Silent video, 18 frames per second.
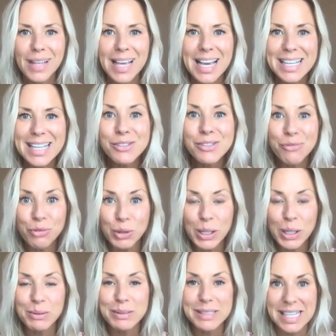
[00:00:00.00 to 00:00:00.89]
his
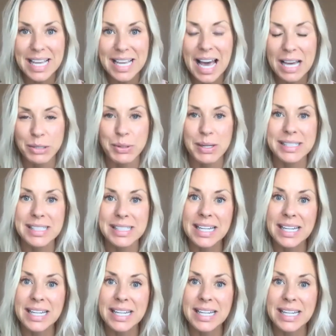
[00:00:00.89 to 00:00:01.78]
frequency address.
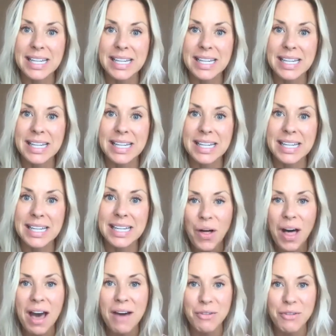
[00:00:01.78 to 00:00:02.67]
And as you know, we
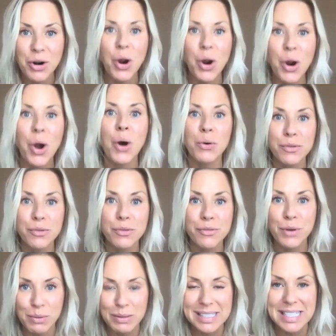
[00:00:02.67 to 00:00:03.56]
all have our own
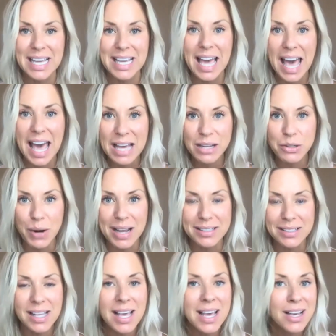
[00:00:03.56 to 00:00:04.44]
frequency
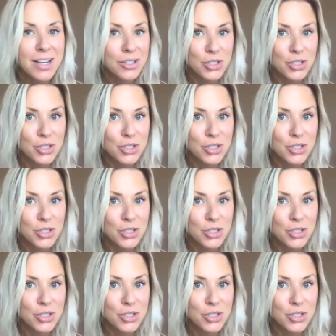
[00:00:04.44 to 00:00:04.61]
address.